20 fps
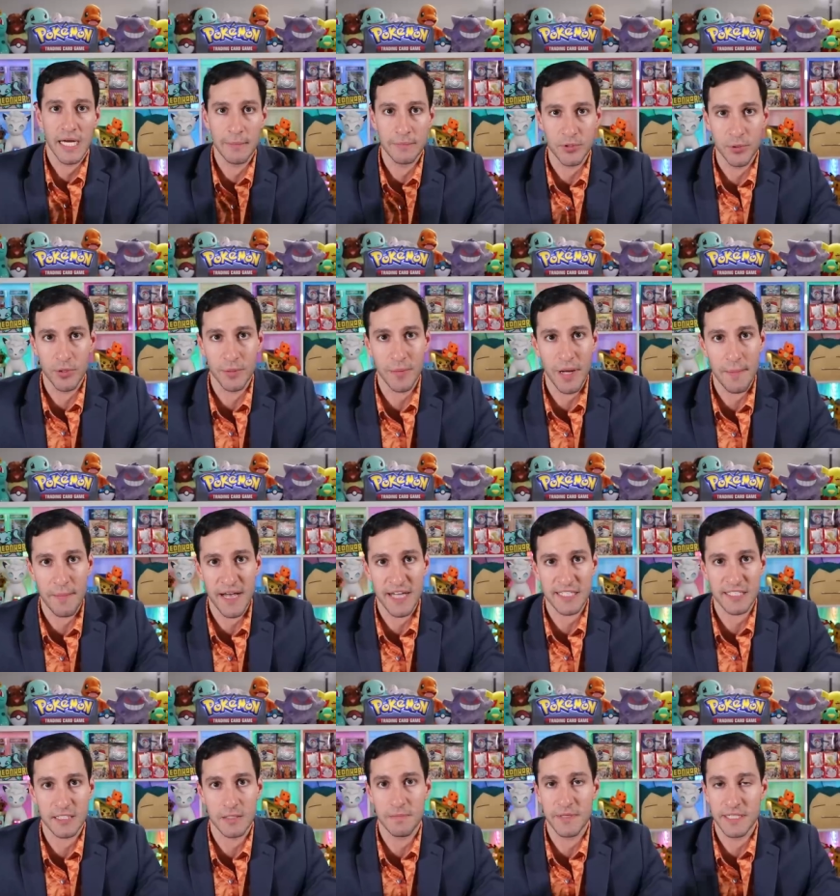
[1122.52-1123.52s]
and I'm doing my
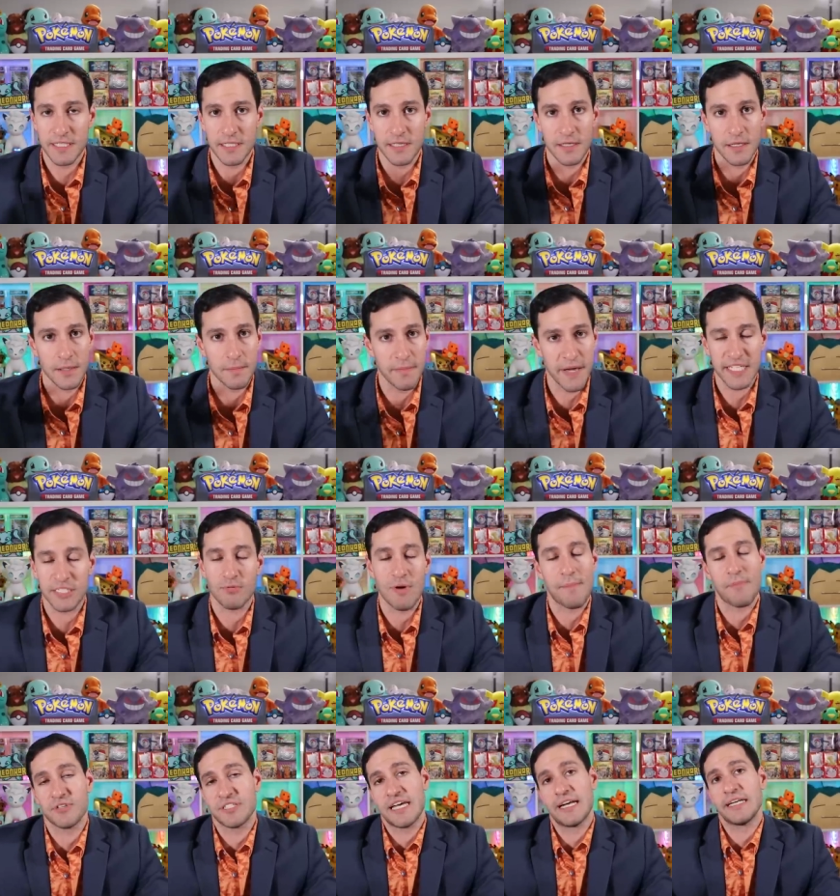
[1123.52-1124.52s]
best to be the best
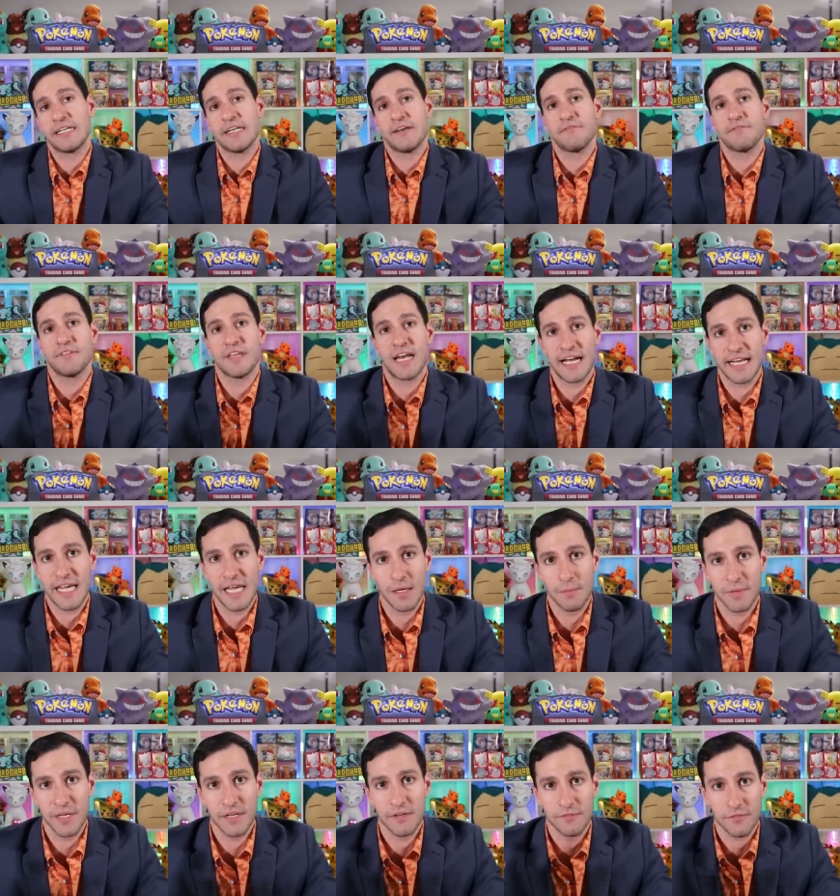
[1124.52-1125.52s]
representative that I
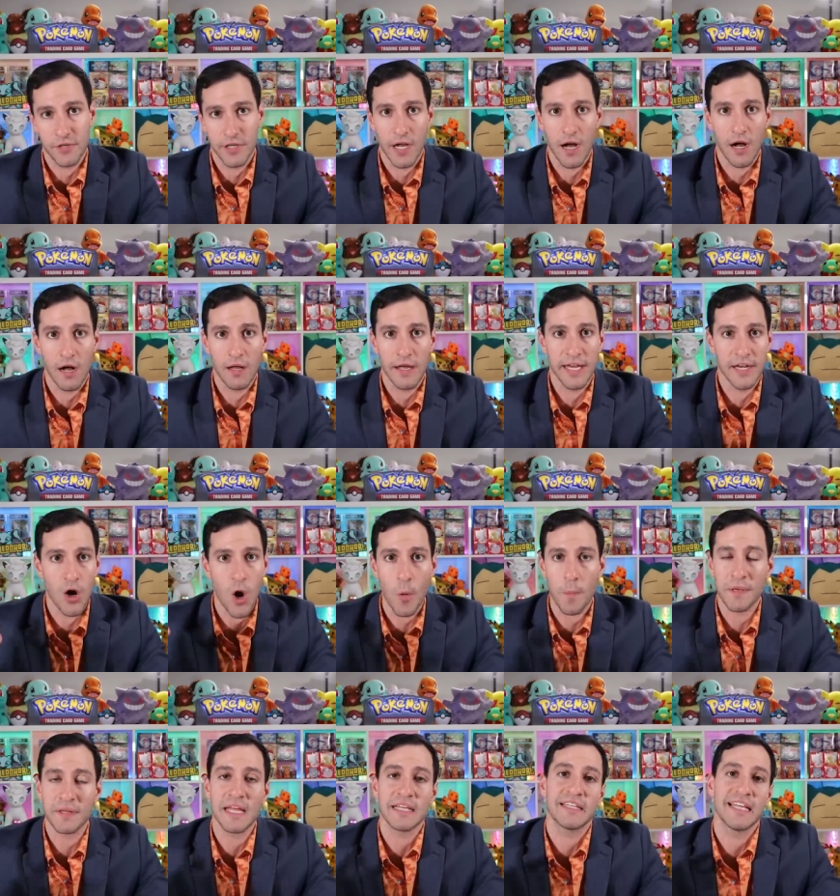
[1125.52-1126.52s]
can be for y'all, and
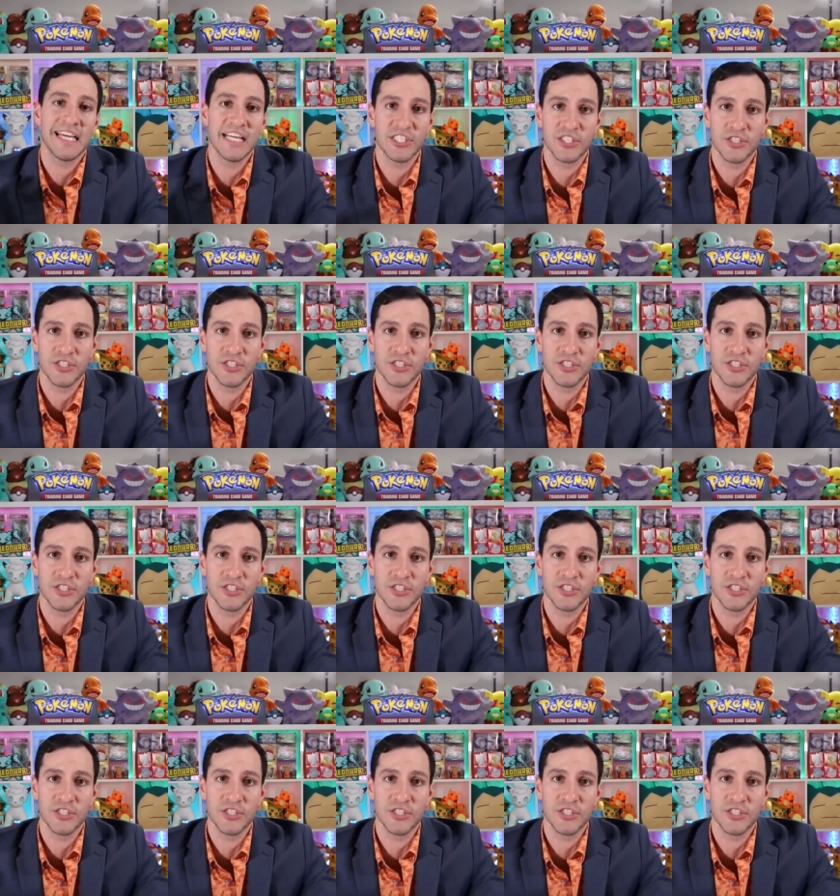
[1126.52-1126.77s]
hoping that the